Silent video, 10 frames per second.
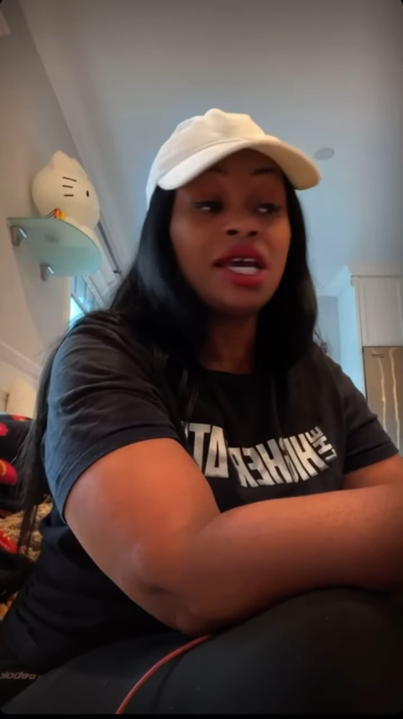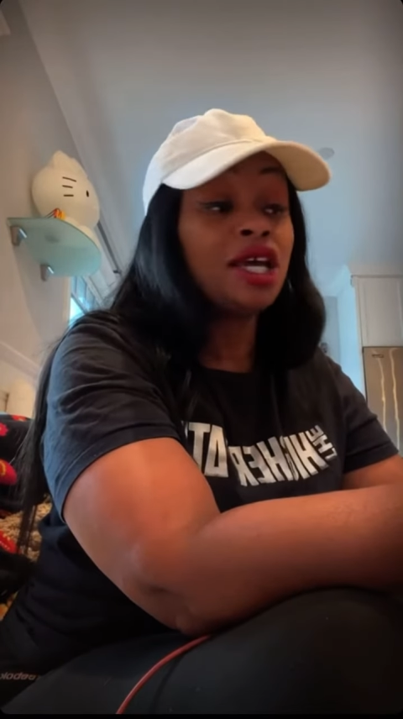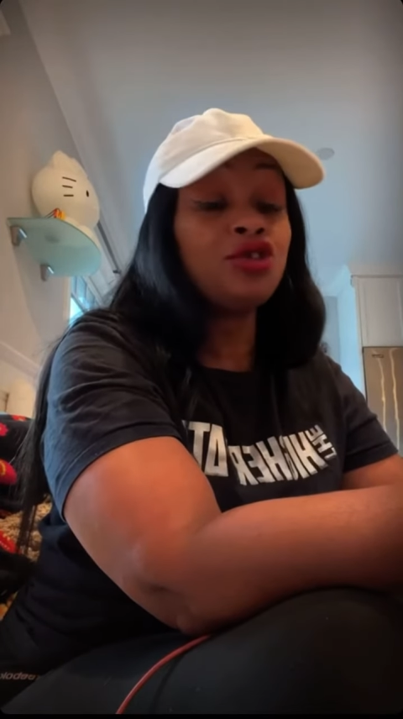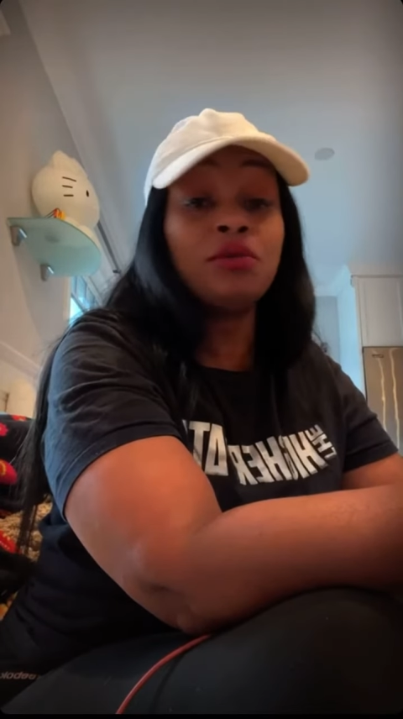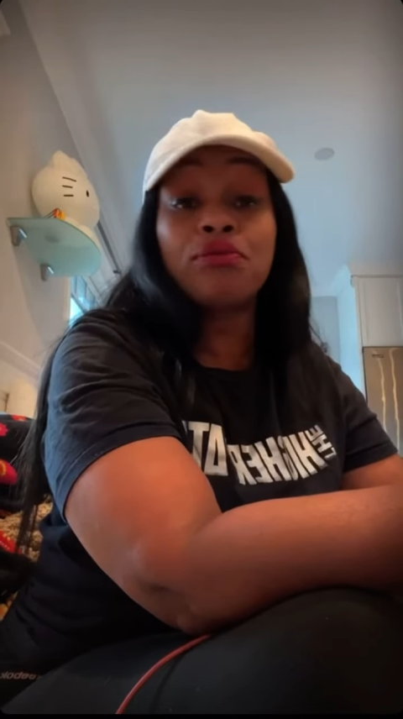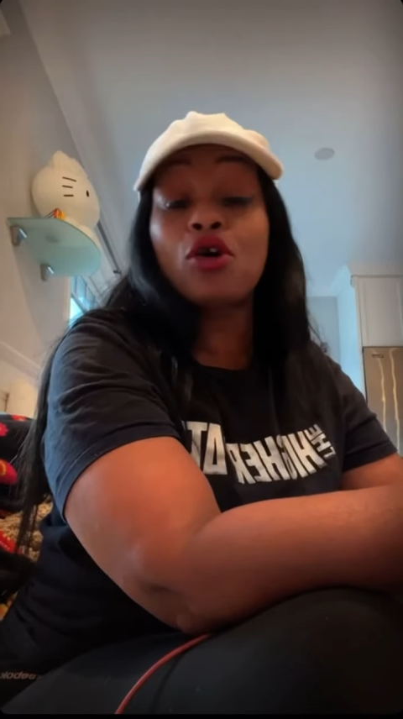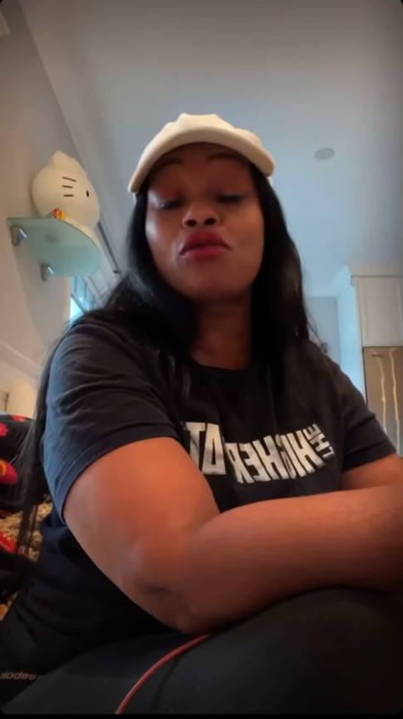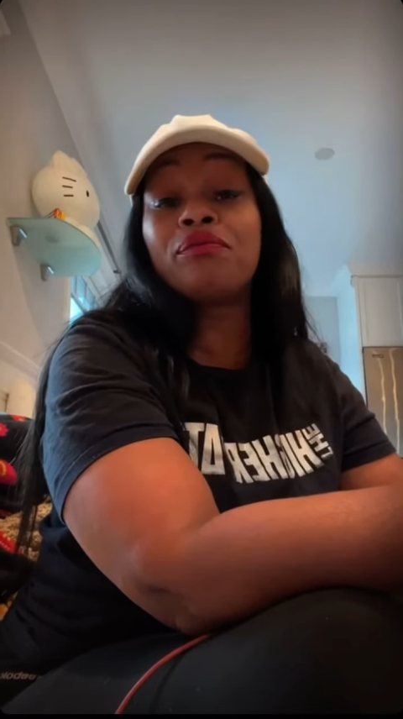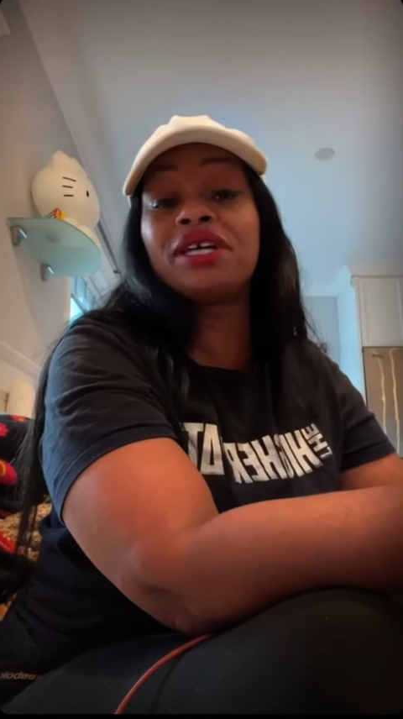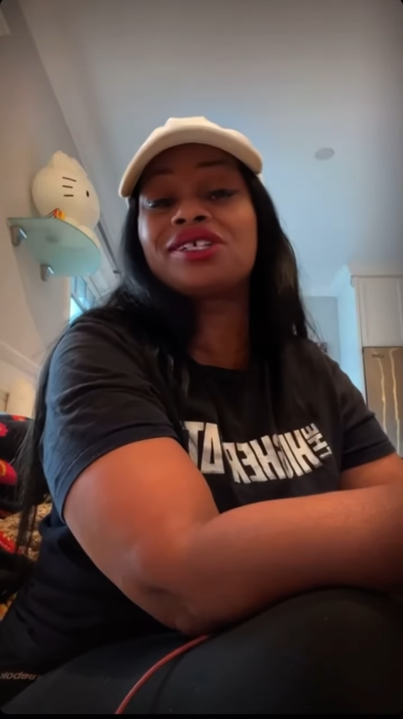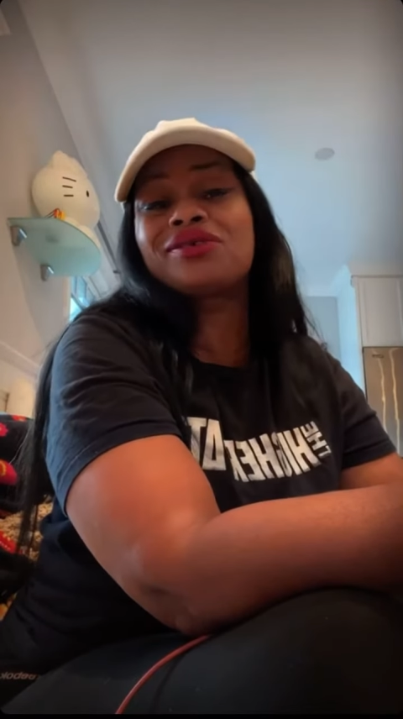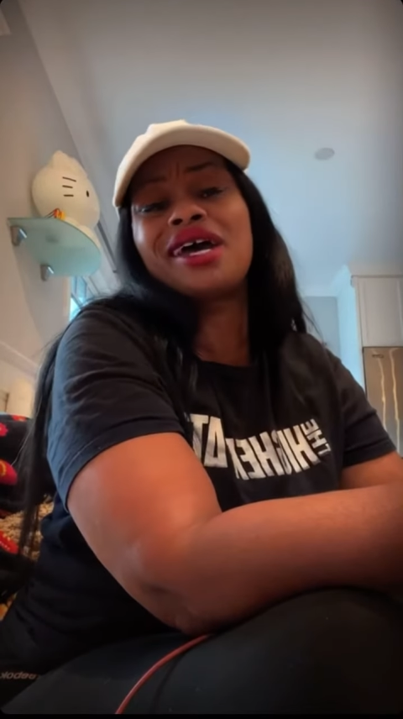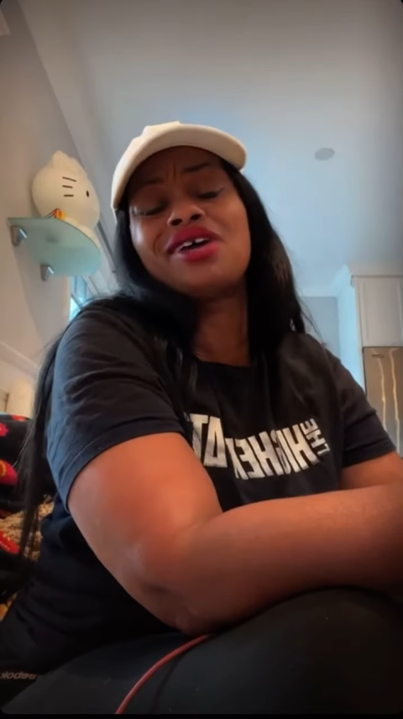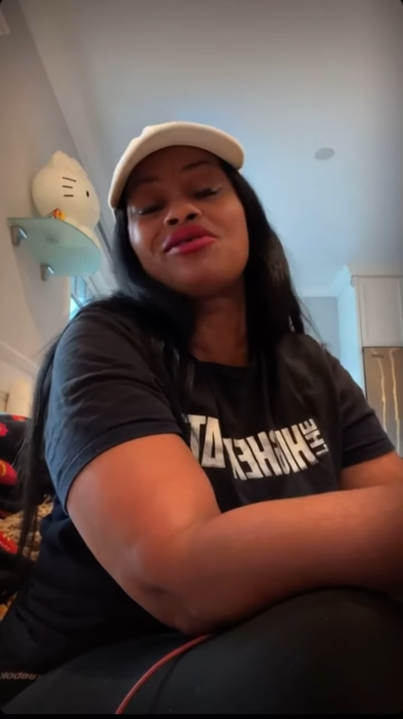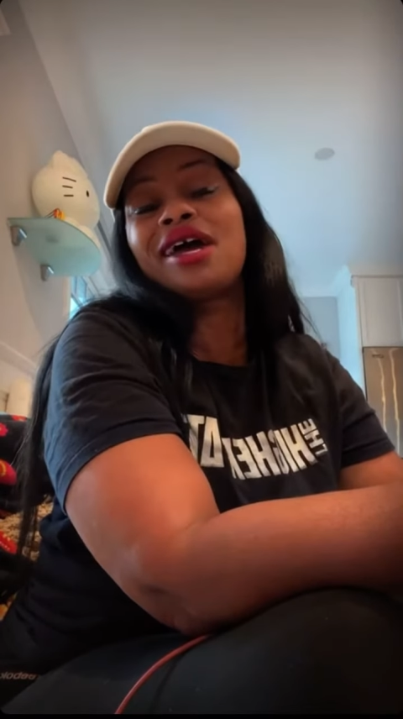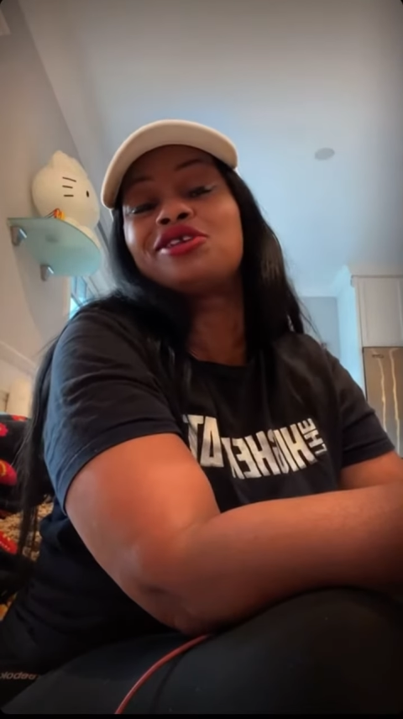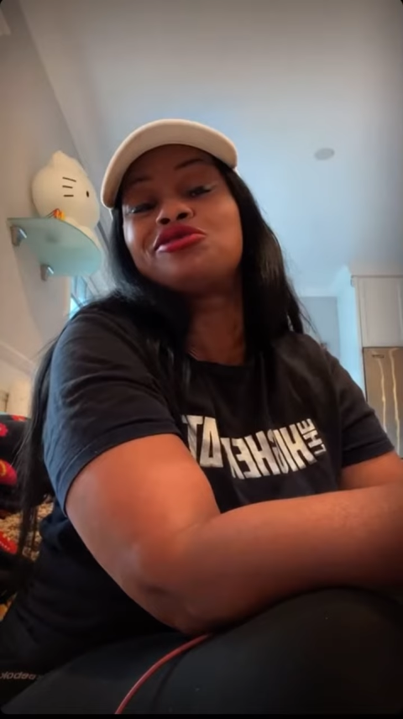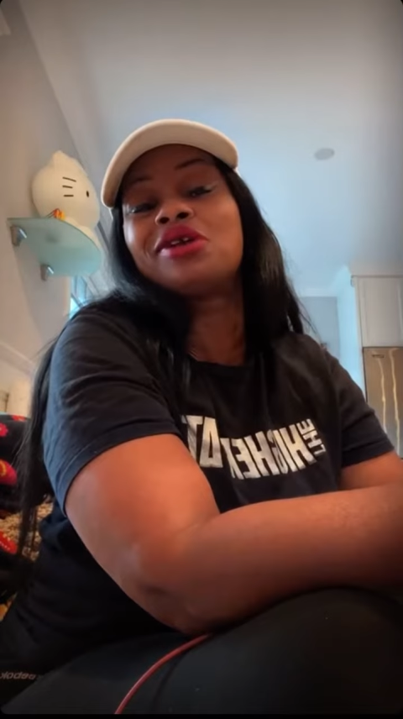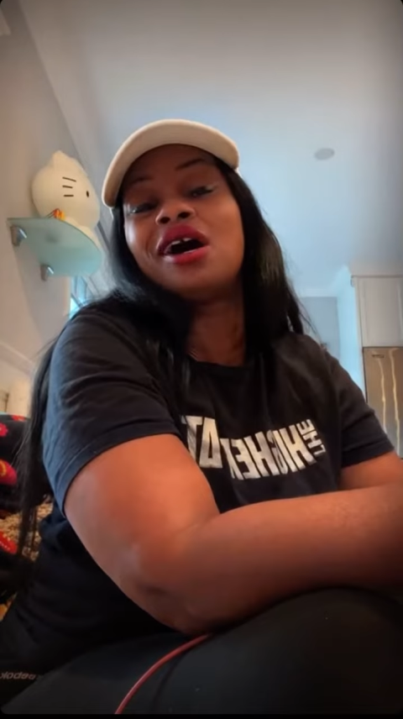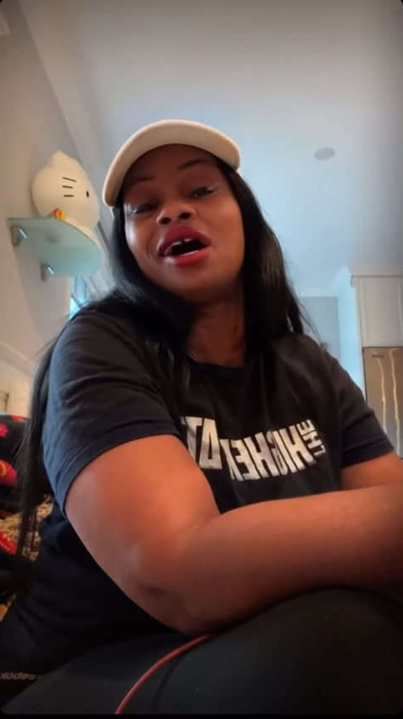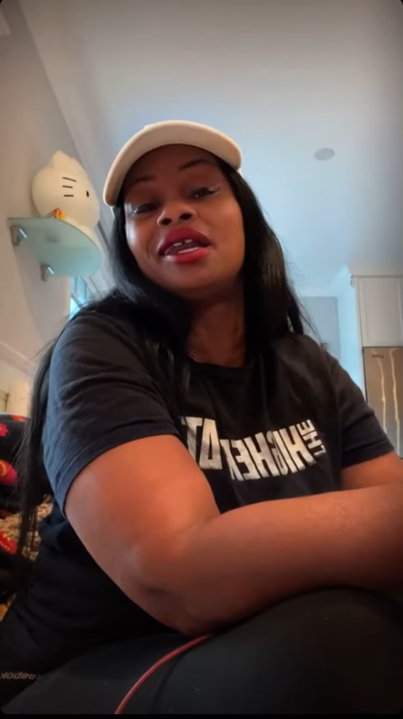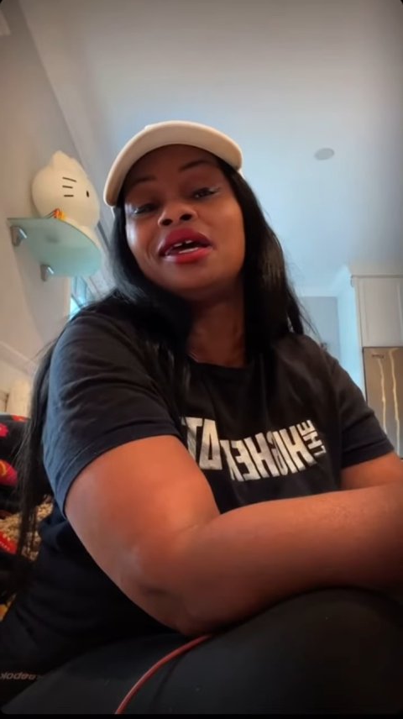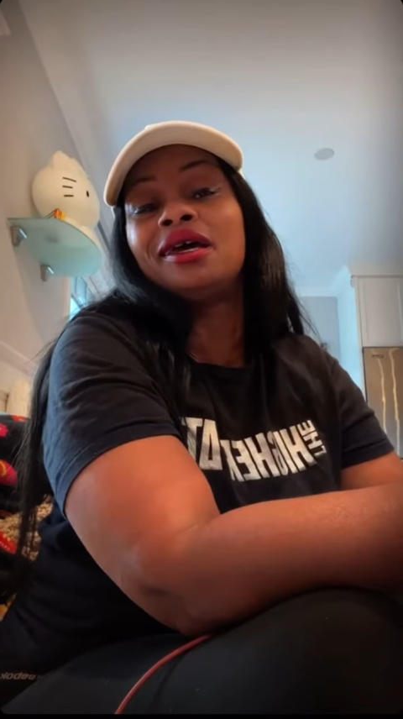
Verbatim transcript: You're broke, bitch, okay? You can't do the honey.